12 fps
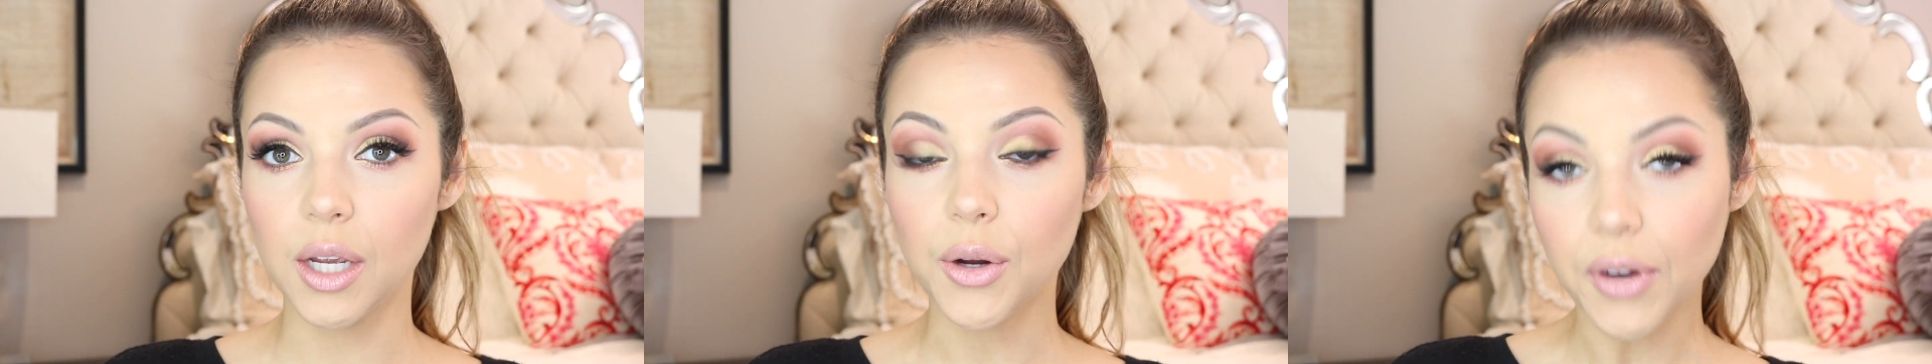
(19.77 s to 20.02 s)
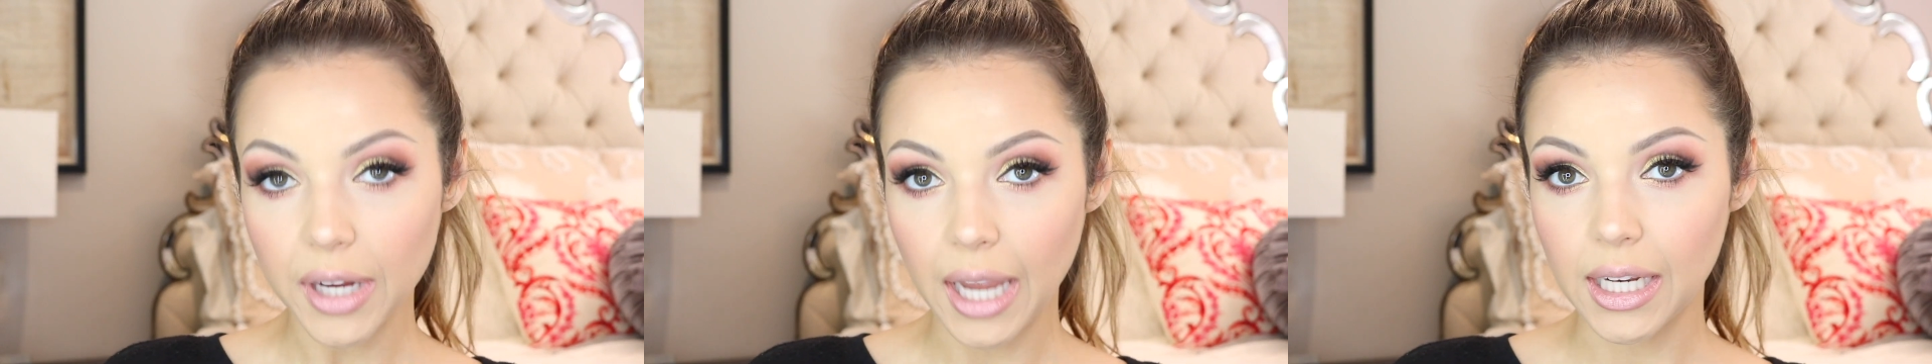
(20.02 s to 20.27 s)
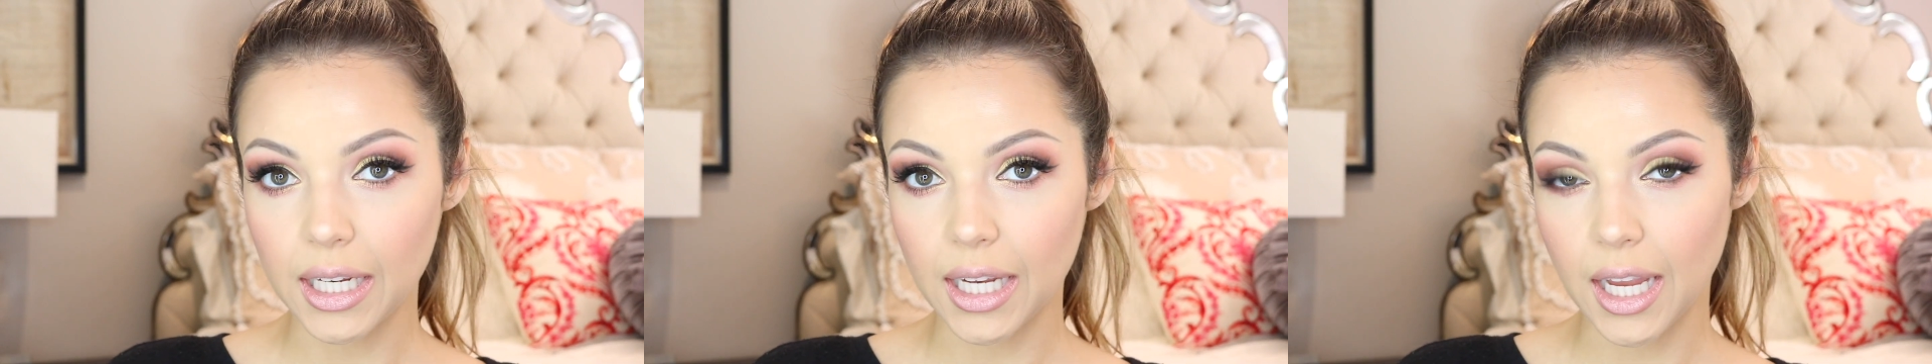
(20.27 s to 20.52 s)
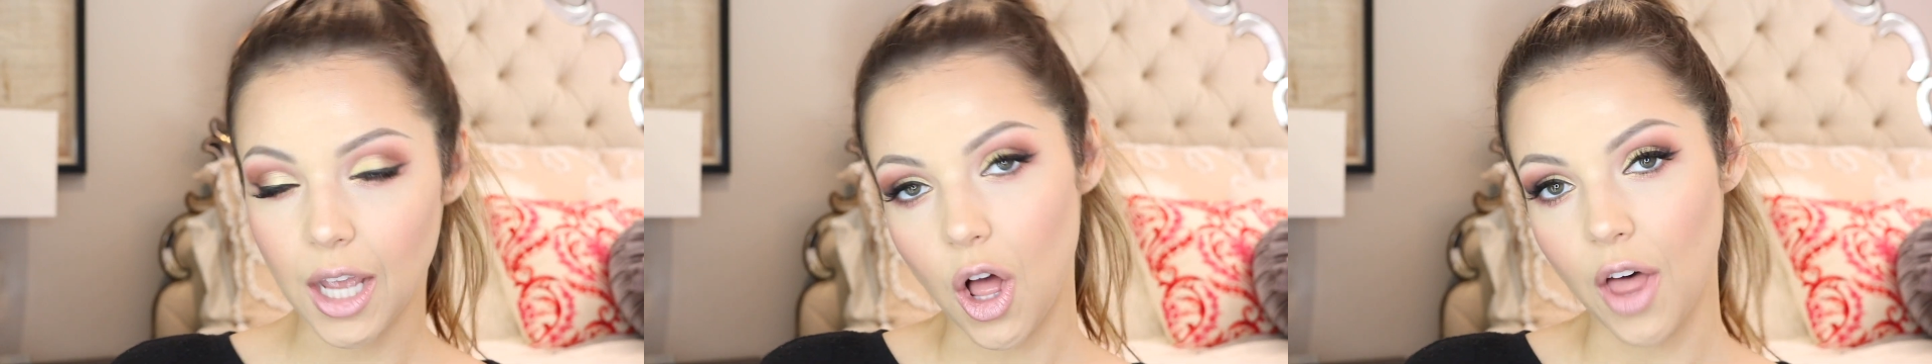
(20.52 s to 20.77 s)
created
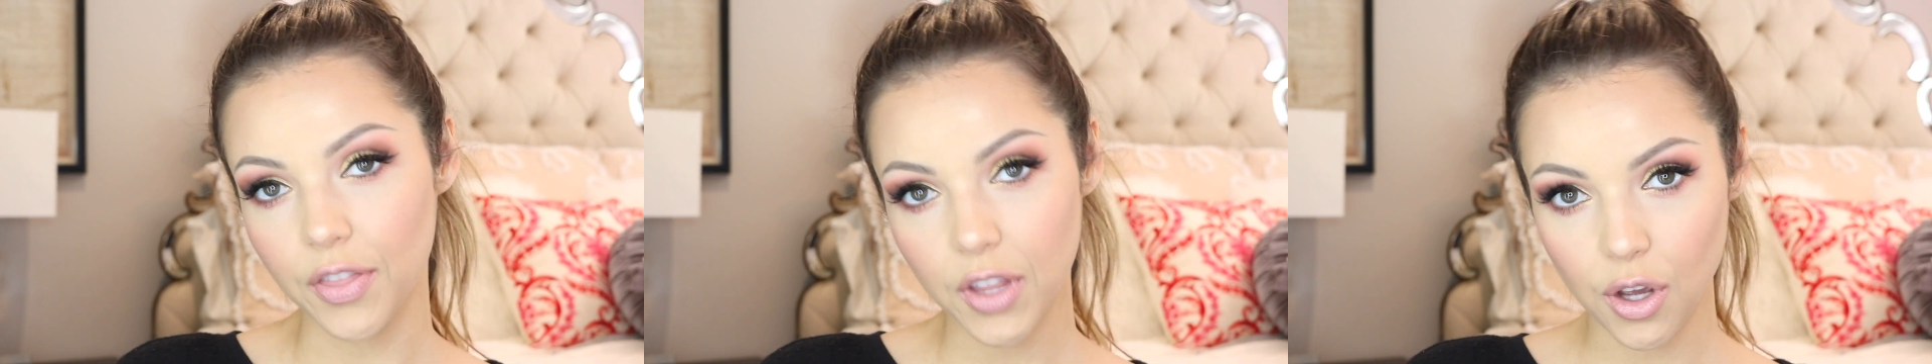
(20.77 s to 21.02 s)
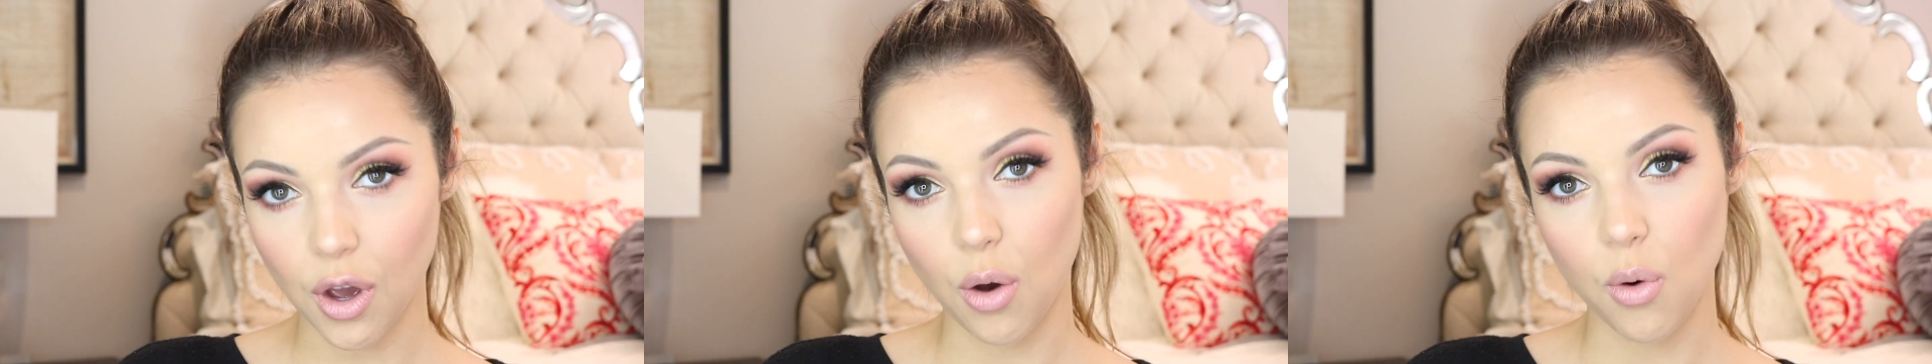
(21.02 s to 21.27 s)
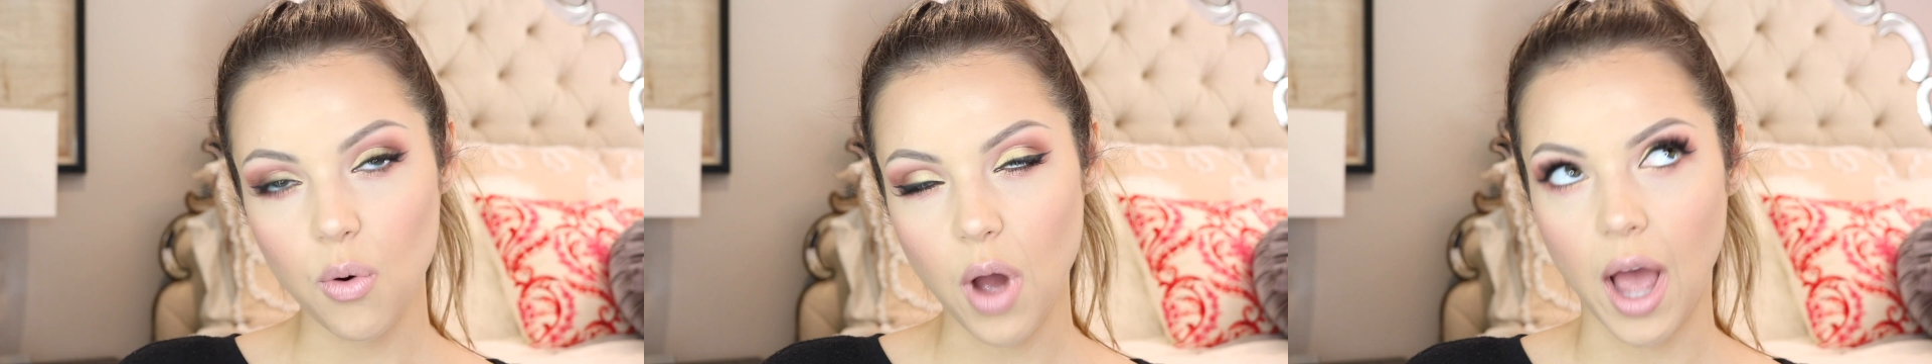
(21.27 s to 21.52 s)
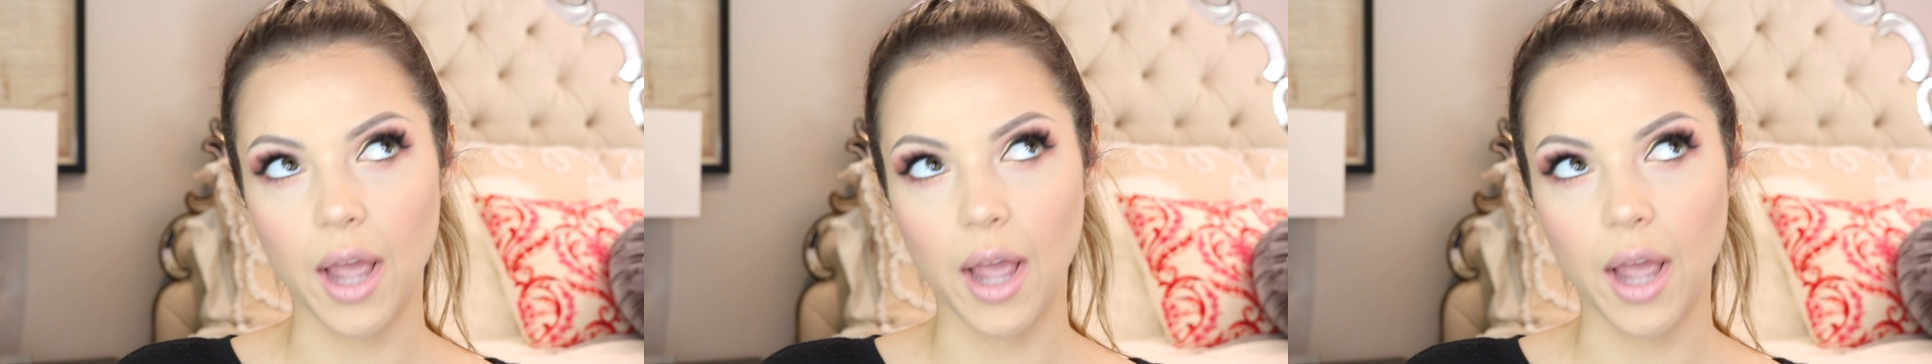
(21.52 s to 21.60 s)
it on the go.